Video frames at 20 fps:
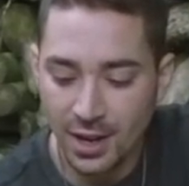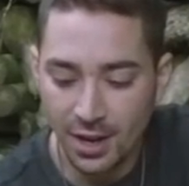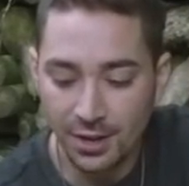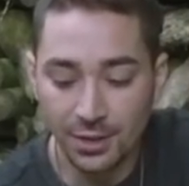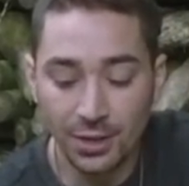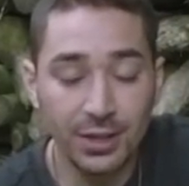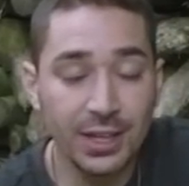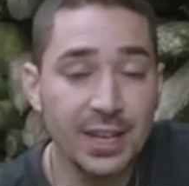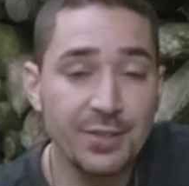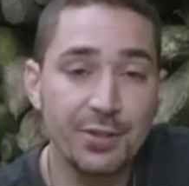
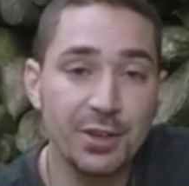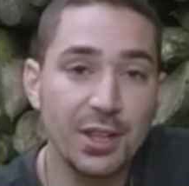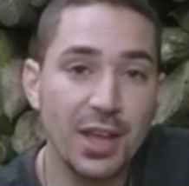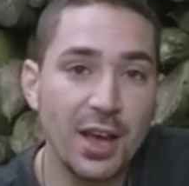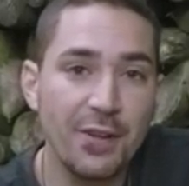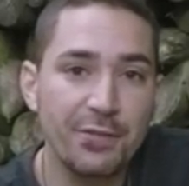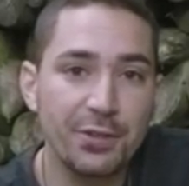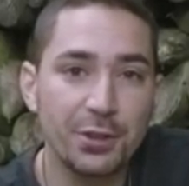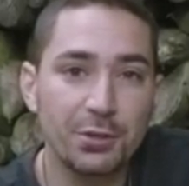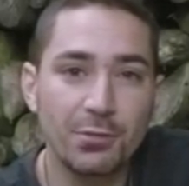and I'll leave it
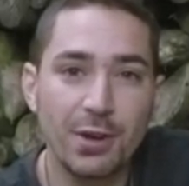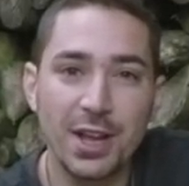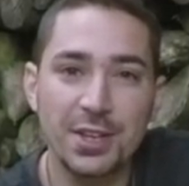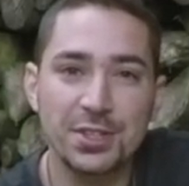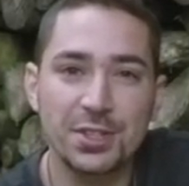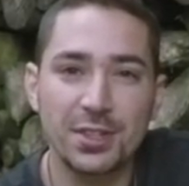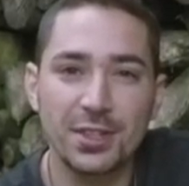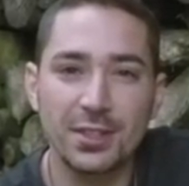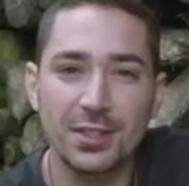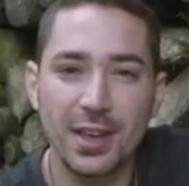there for the
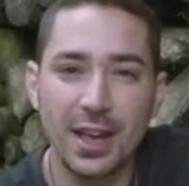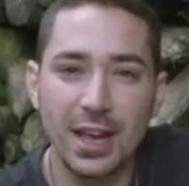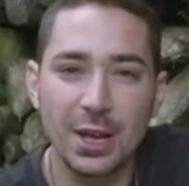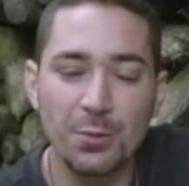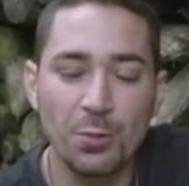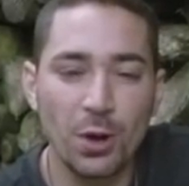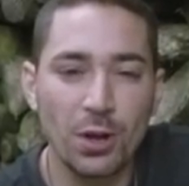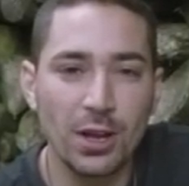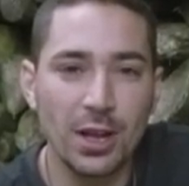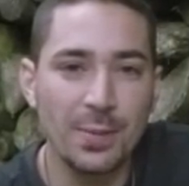rest of the day
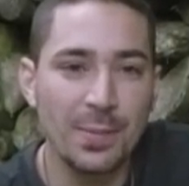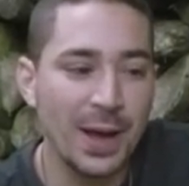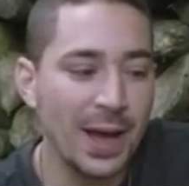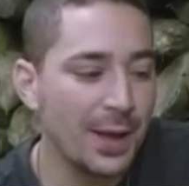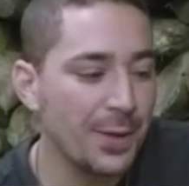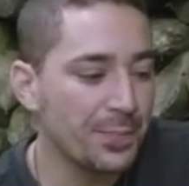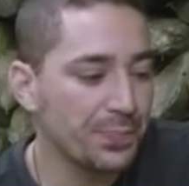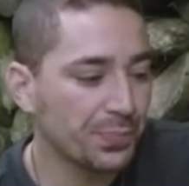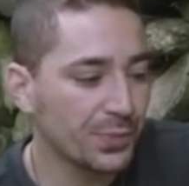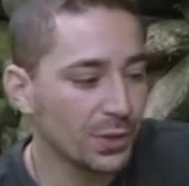while I'm
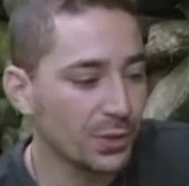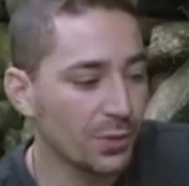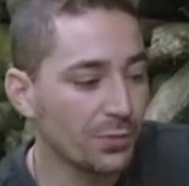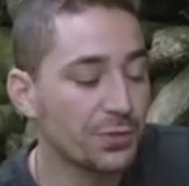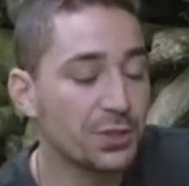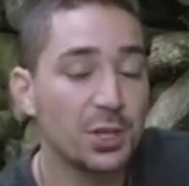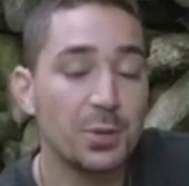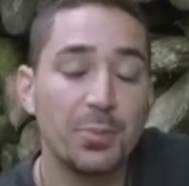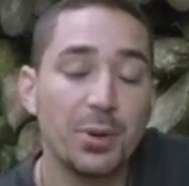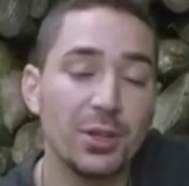out, and
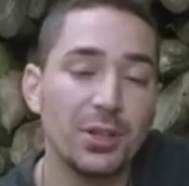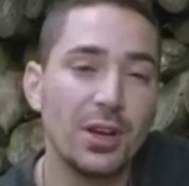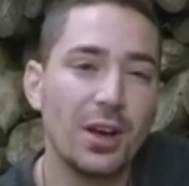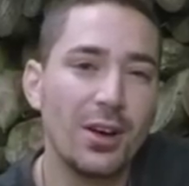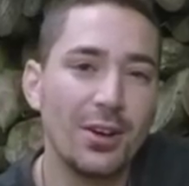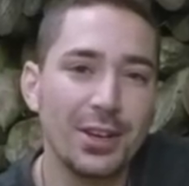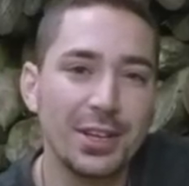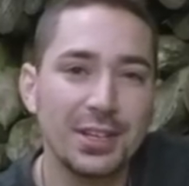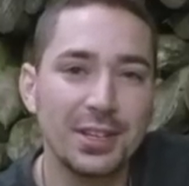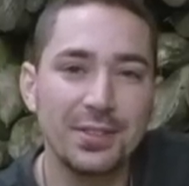obviously put the
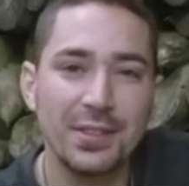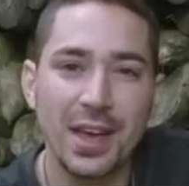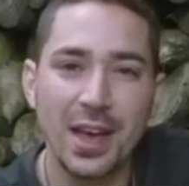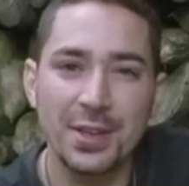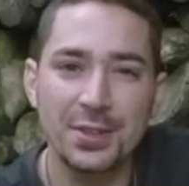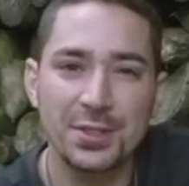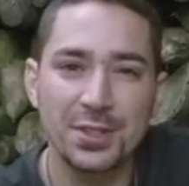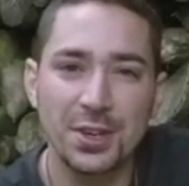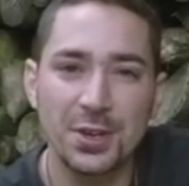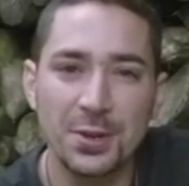hide in
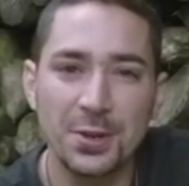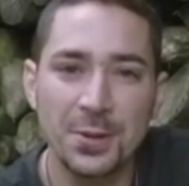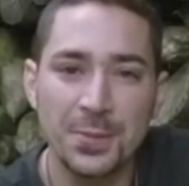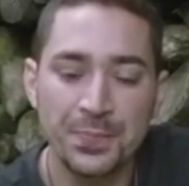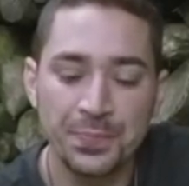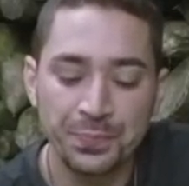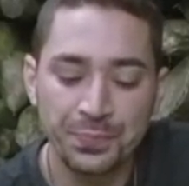there too,